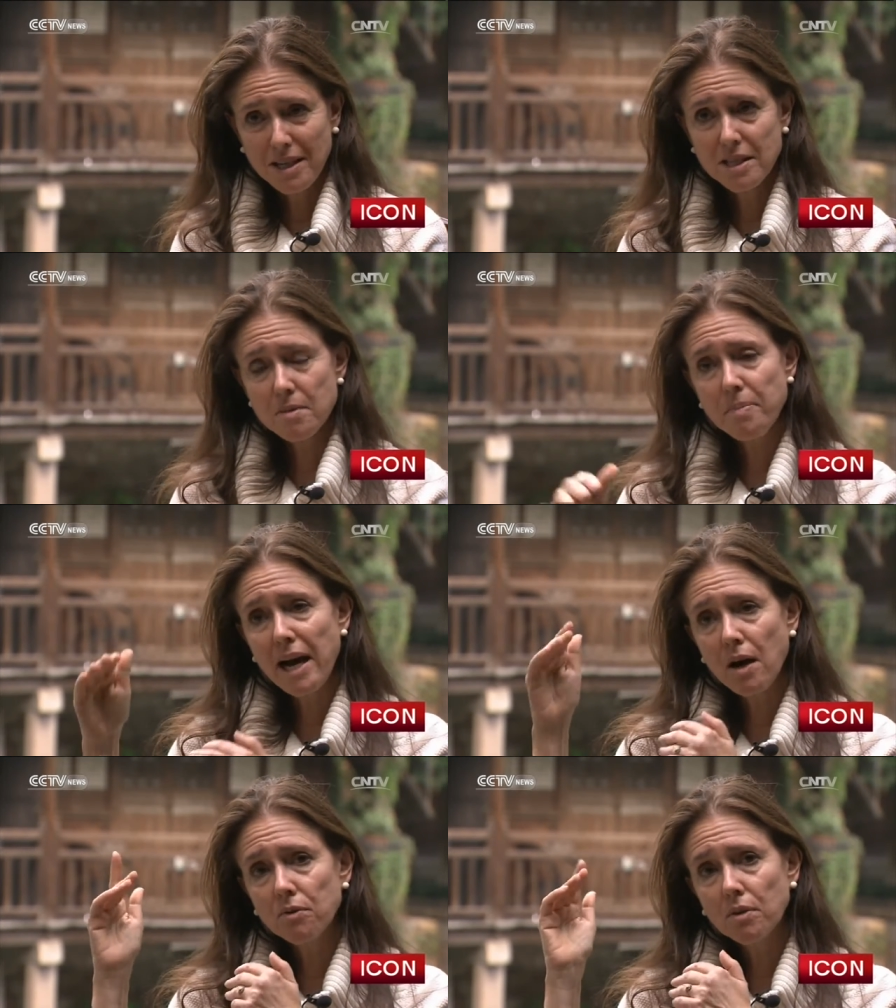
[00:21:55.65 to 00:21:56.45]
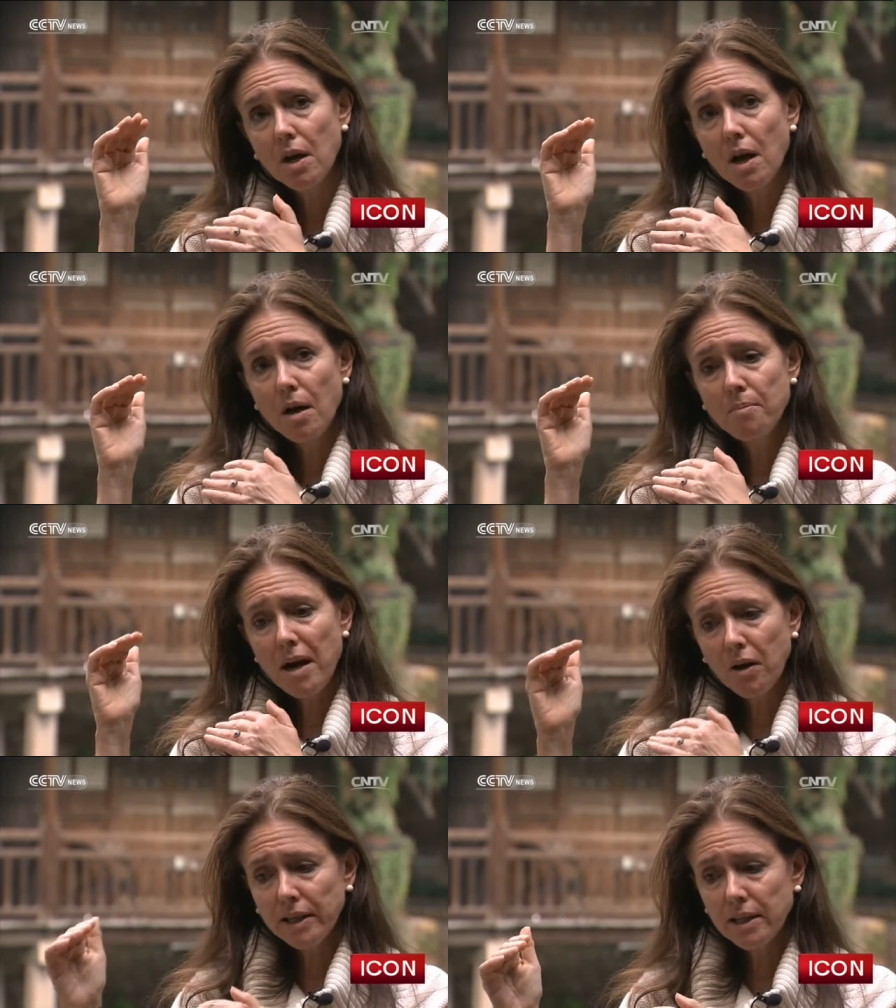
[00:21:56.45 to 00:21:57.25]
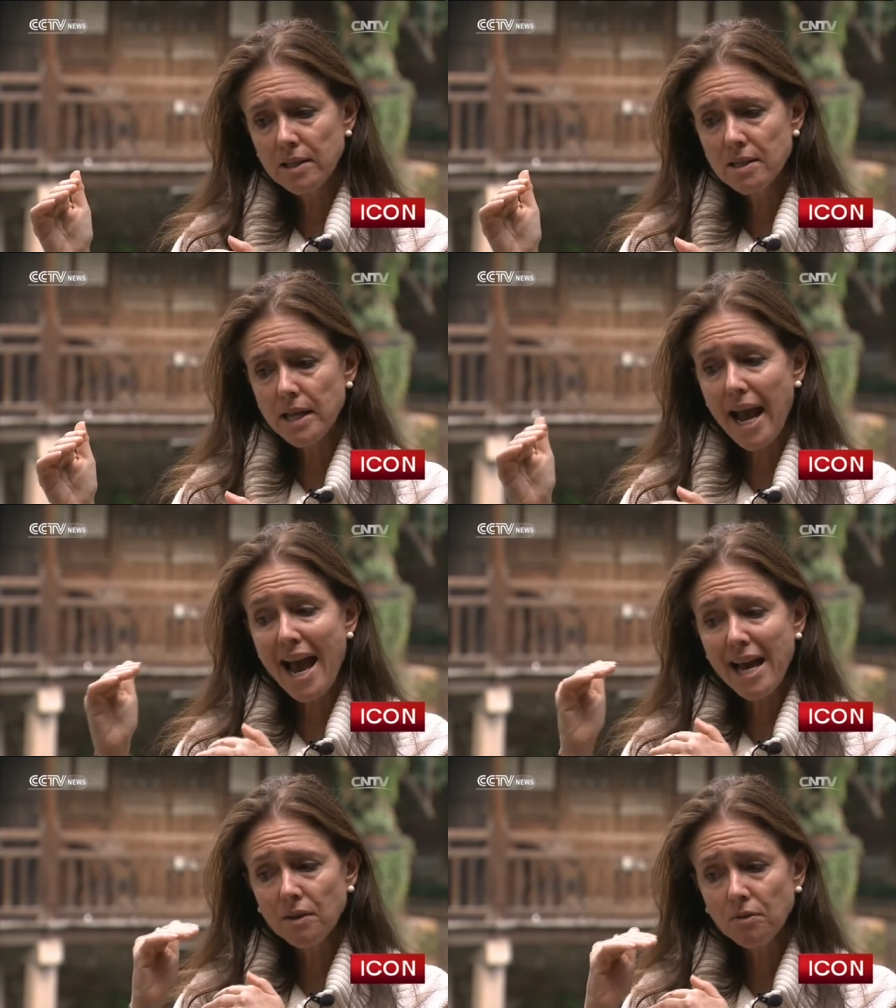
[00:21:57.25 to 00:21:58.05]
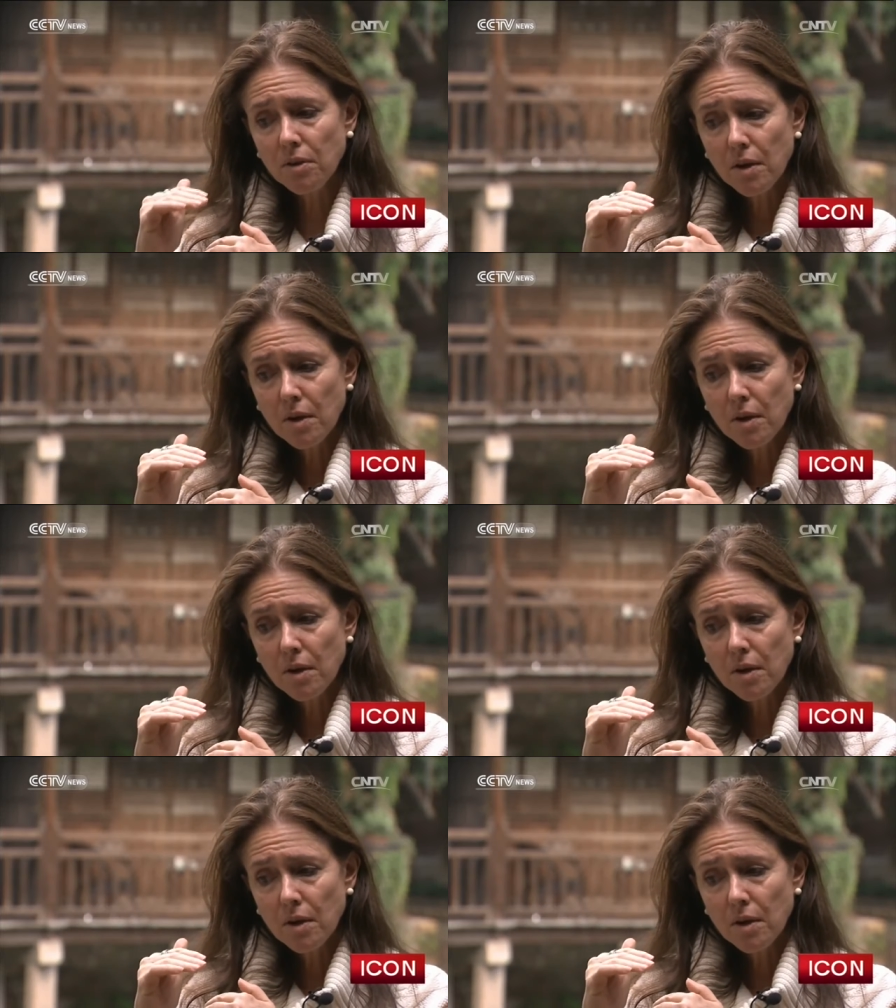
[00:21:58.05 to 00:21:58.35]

It's about Americans and